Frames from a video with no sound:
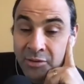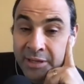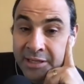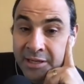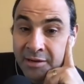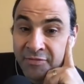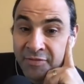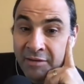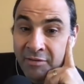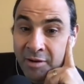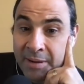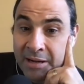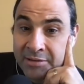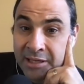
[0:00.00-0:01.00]
he did a
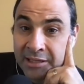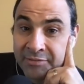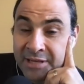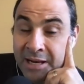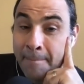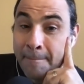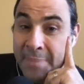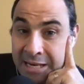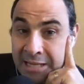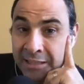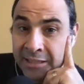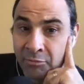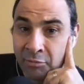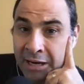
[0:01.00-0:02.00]
500-pound deadlift and
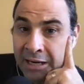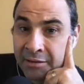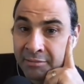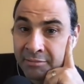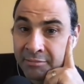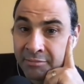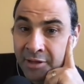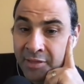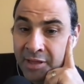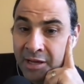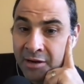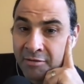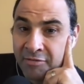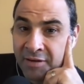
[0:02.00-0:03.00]
immediately ran the
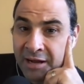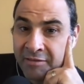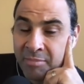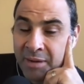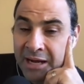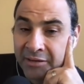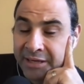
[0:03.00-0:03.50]
under 5 mile.